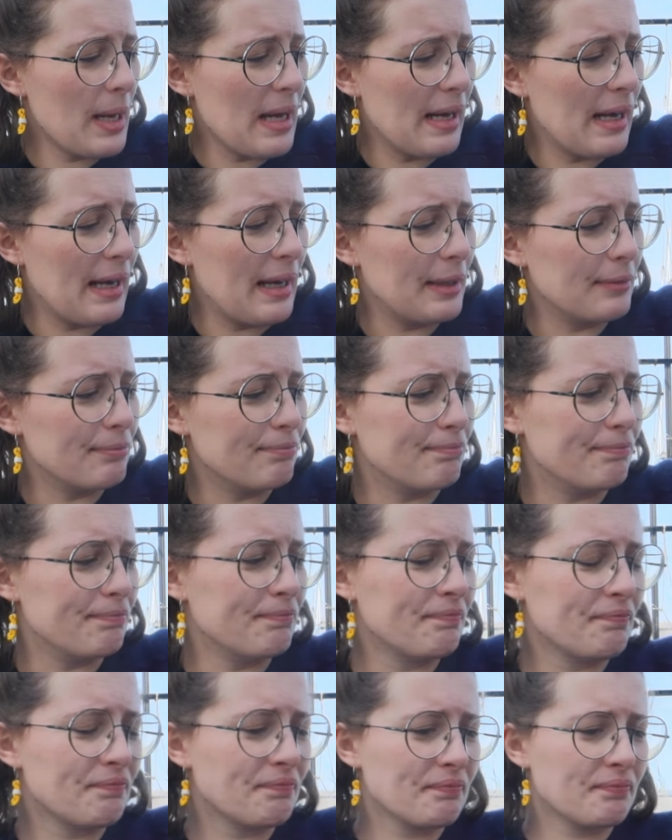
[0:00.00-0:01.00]

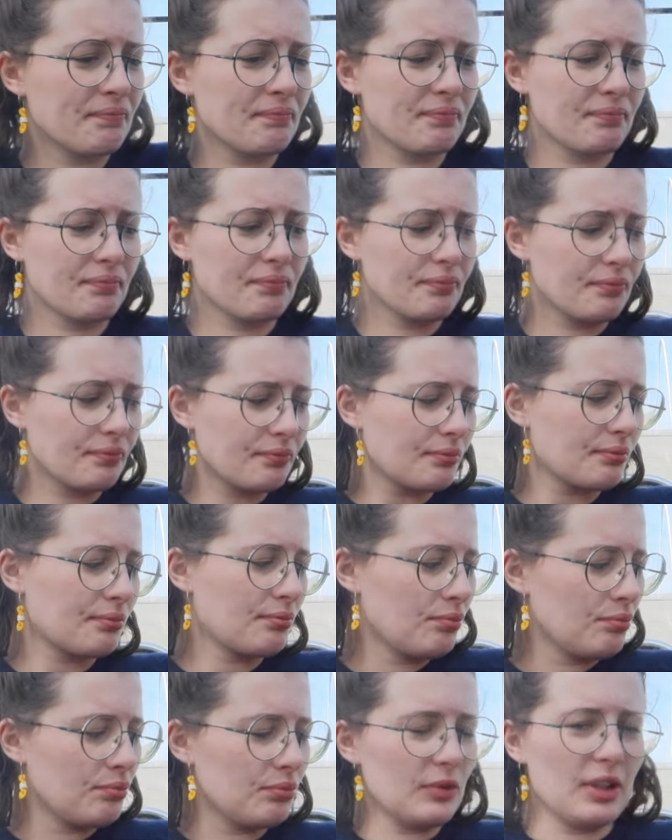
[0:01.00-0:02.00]
um,
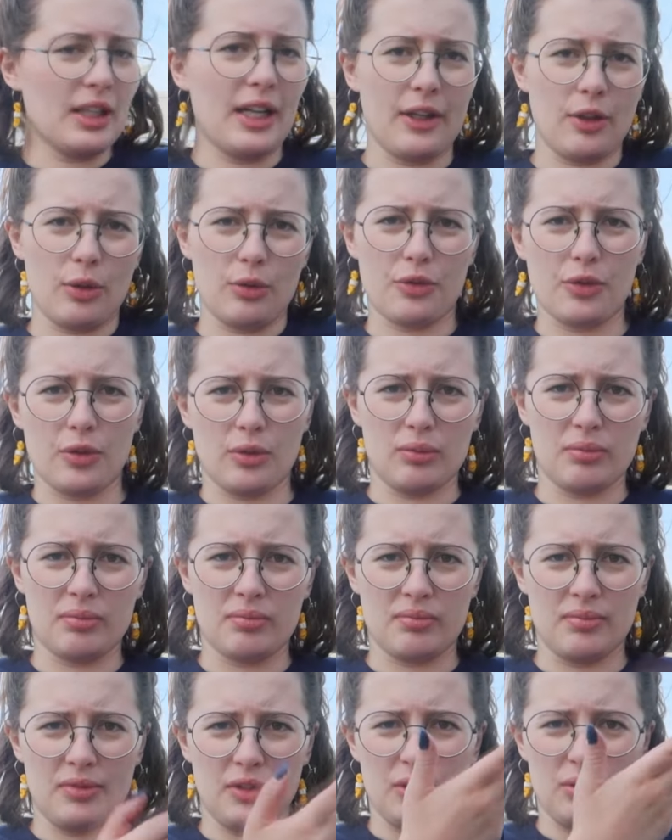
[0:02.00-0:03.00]
and also
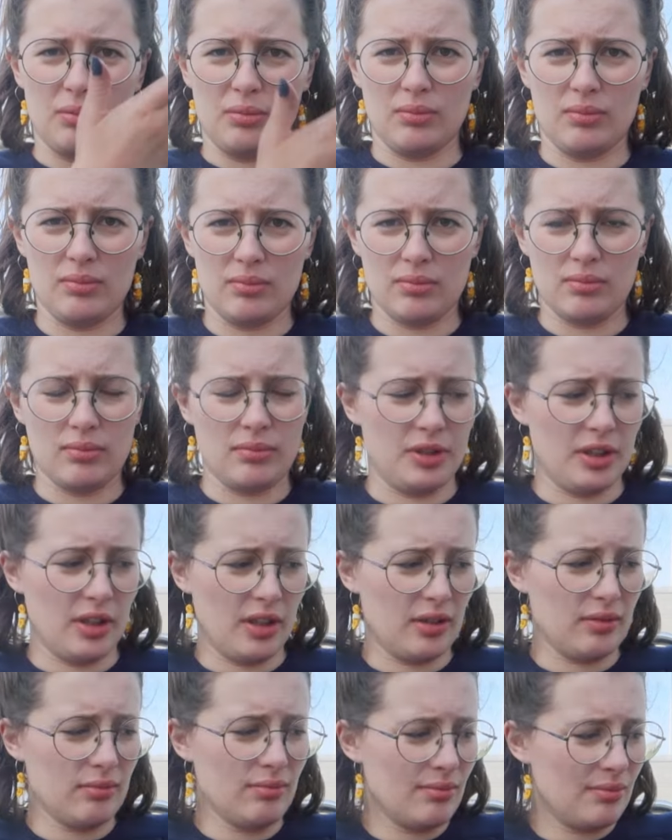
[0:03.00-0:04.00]
new
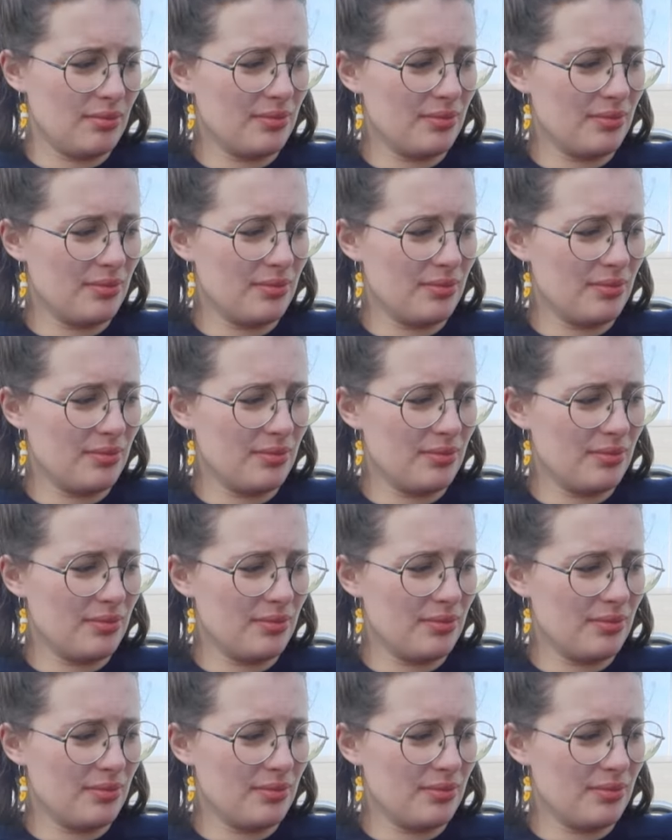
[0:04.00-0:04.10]
yarn